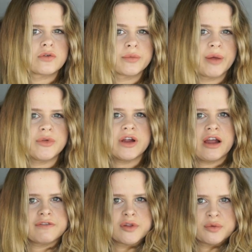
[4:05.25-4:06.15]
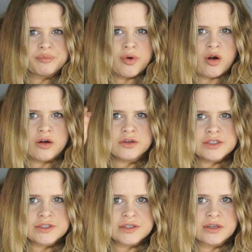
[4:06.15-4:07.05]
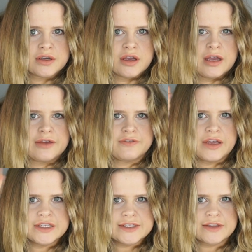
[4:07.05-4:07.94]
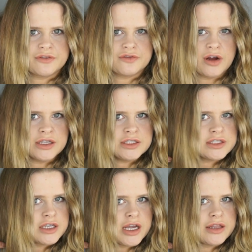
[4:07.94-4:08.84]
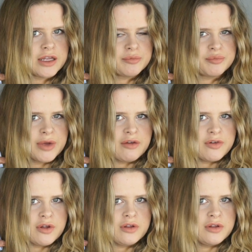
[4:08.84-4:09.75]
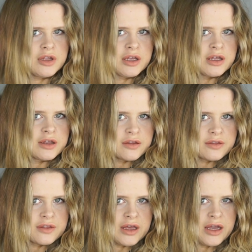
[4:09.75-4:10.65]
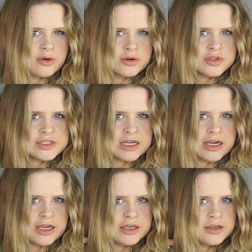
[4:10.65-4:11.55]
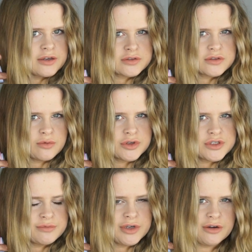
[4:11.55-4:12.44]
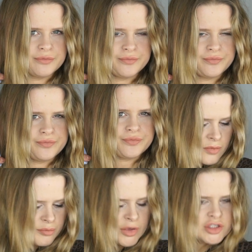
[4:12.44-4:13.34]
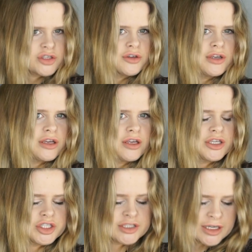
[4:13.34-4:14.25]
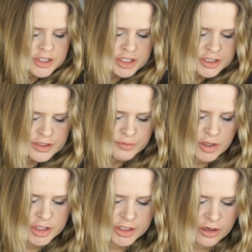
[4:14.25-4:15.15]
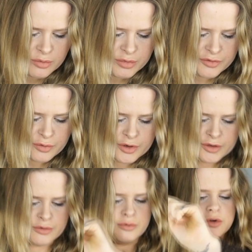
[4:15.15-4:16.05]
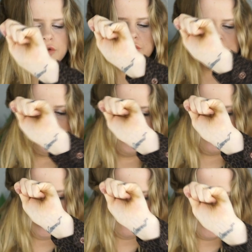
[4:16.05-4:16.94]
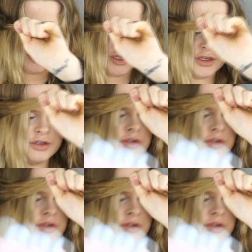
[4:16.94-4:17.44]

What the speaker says: Remember, have the bars facing the front and then bevel the outer side towards your mirror. Make sure each section is brushed out before you do your waves on it.